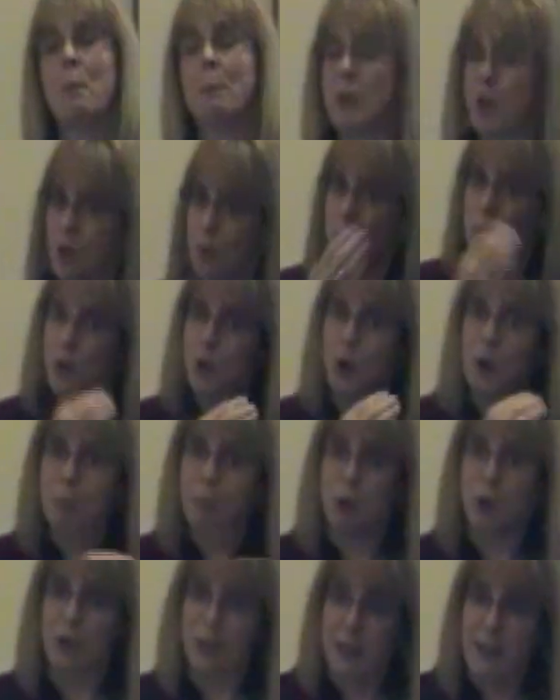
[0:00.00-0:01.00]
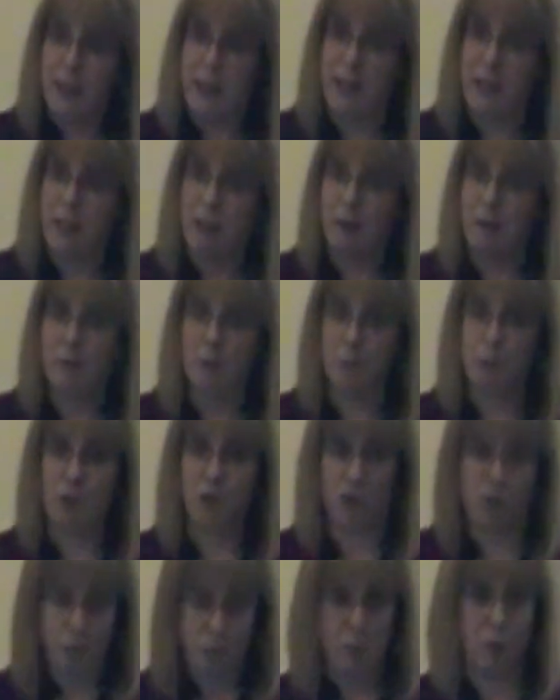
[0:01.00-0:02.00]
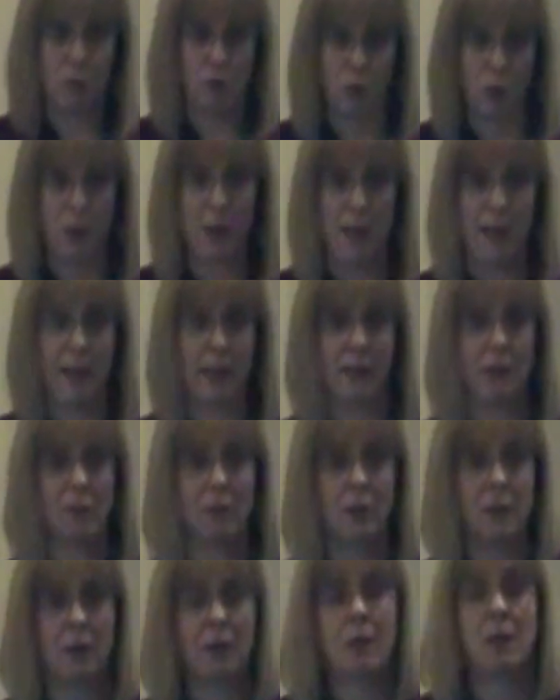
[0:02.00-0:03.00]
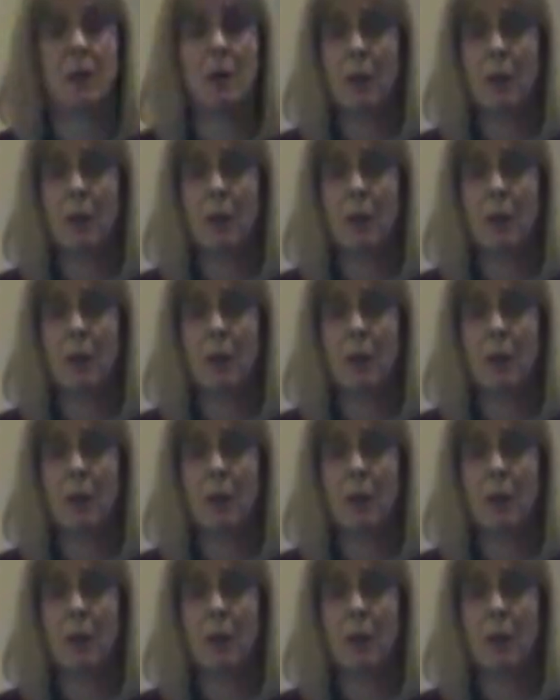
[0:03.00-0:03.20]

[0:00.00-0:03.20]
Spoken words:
But the more you put in there just beforehand,